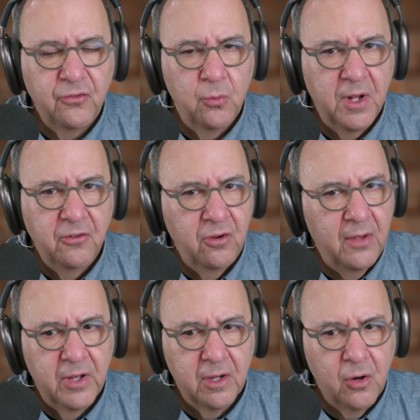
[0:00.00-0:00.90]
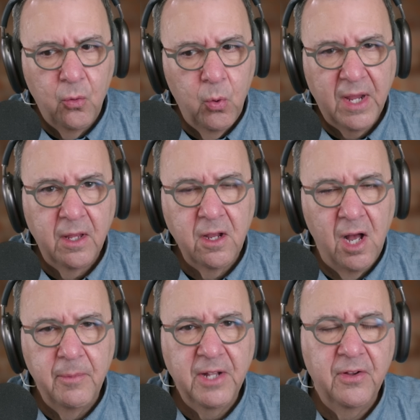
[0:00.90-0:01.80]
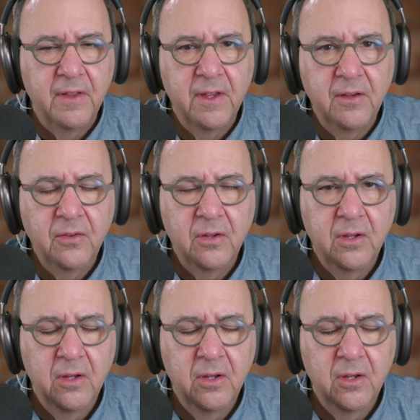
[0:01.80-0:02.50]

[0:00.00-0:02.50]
Do you want to? Do you have a quick comment on this?